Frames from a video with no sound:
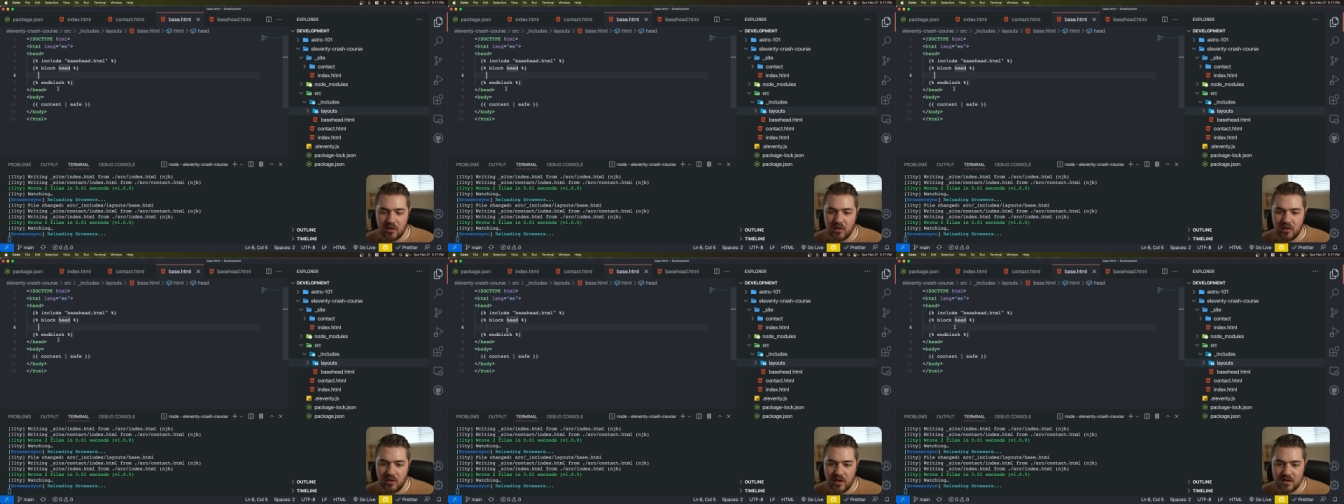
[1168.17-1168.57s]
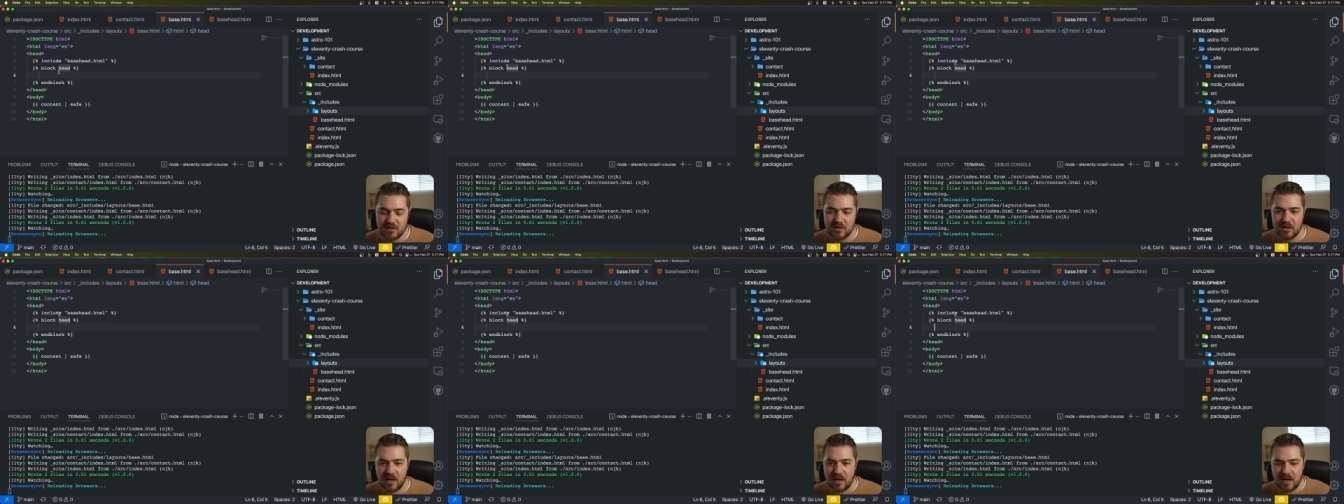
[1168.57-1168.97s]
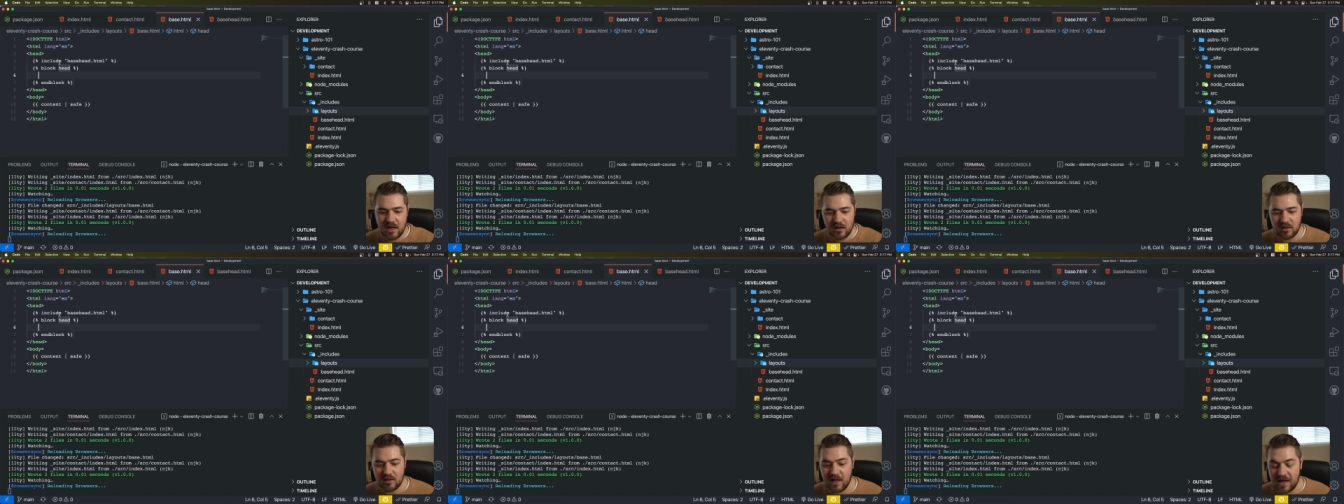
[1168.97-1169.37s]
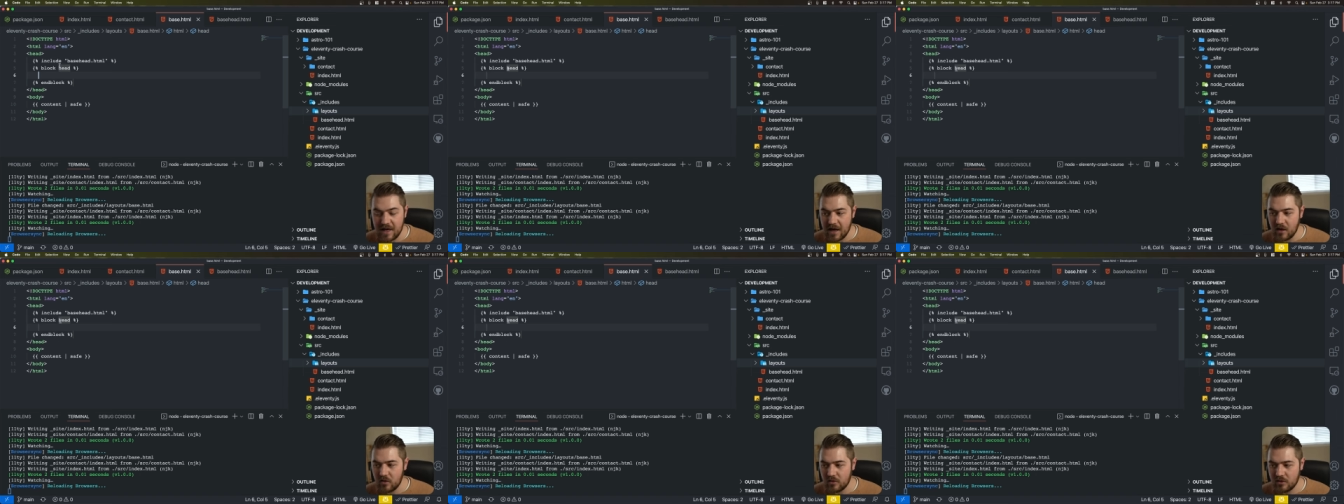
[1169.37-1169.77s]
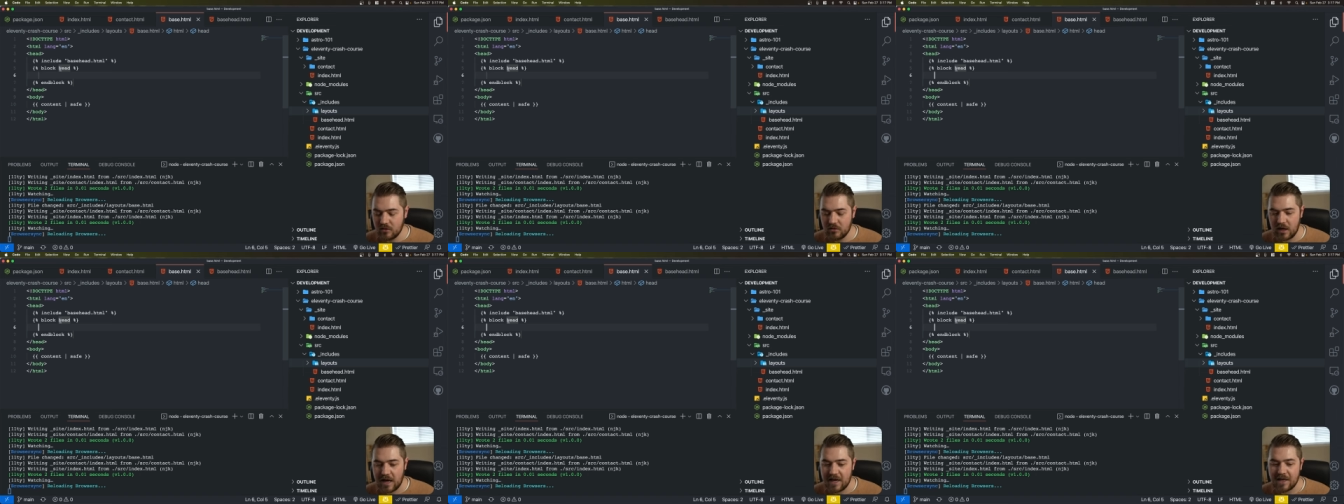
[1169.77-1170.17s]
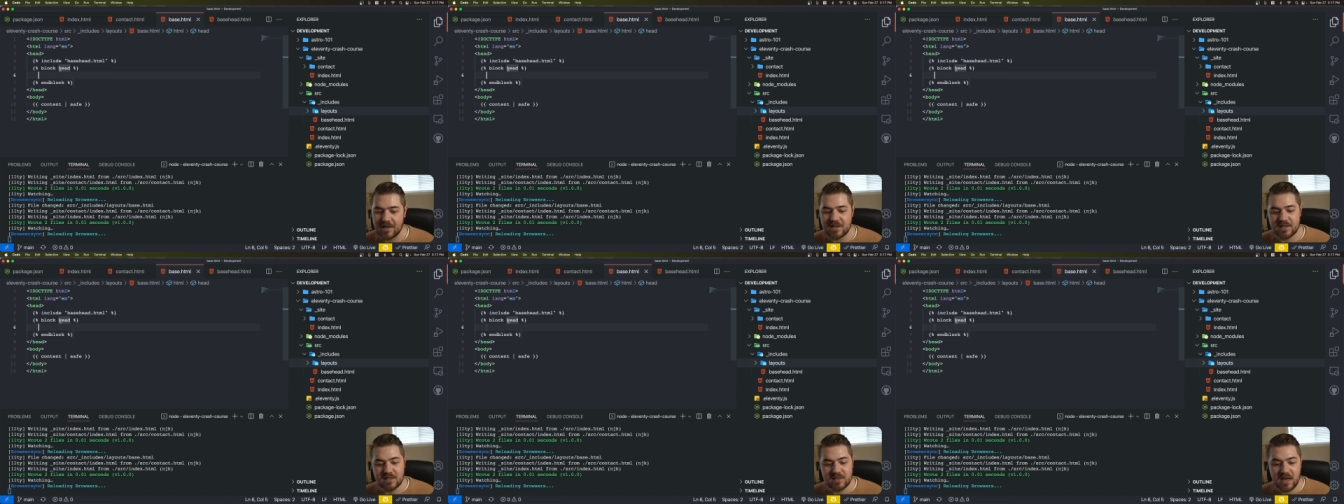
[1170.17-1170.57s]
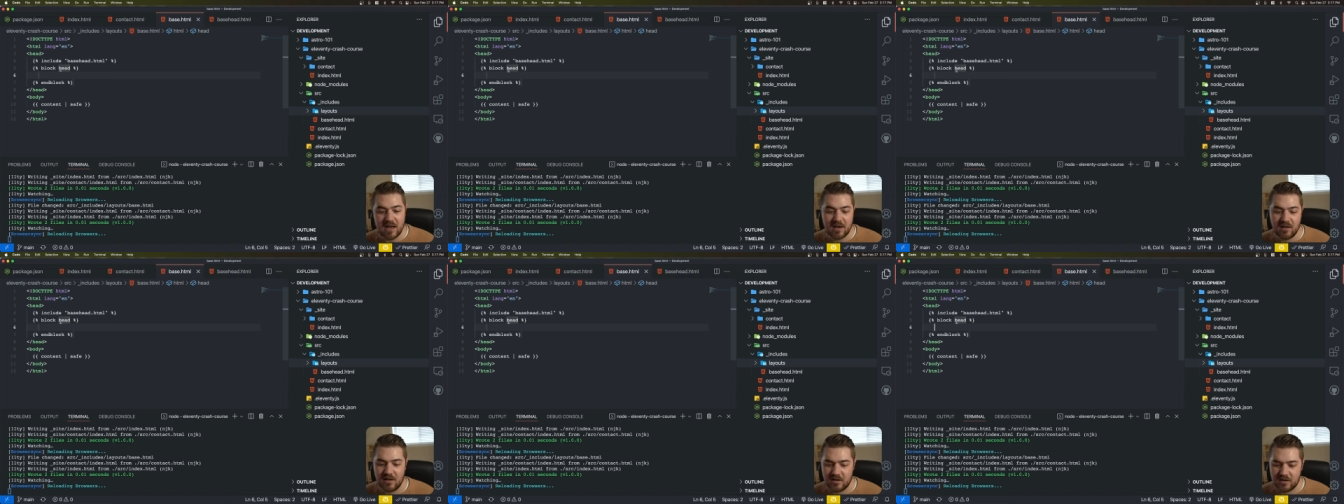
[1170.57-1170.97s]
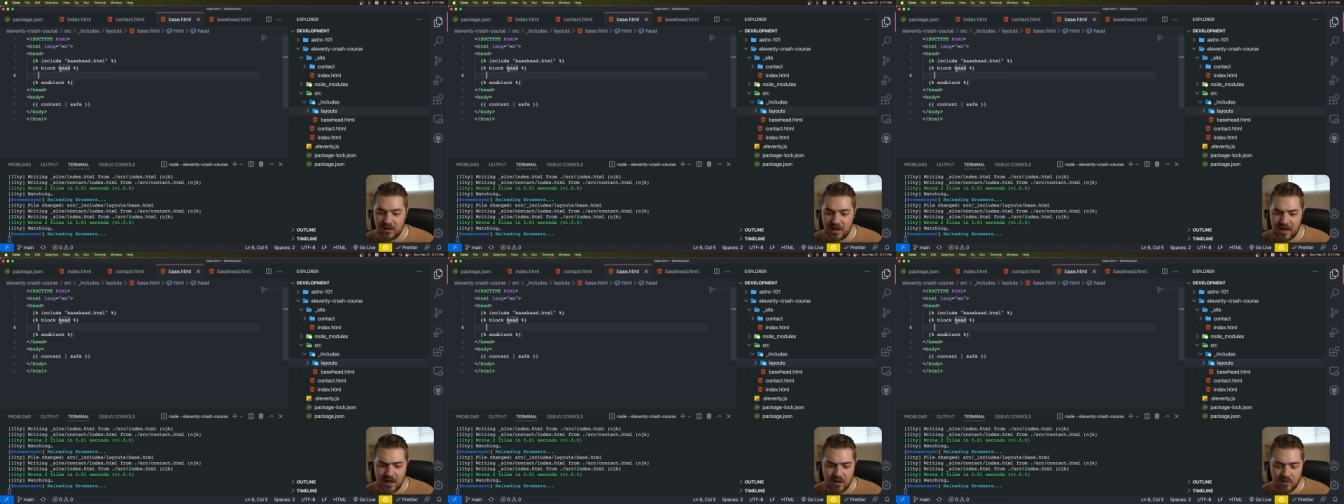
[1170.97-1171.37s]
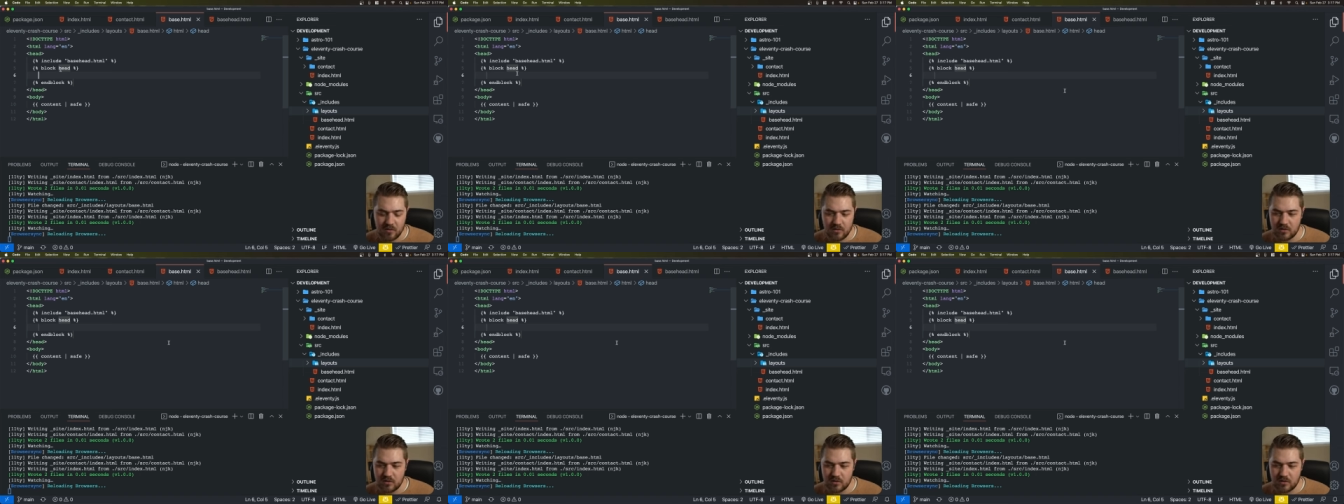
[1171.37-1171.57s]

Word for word: this like layout and extend this layout.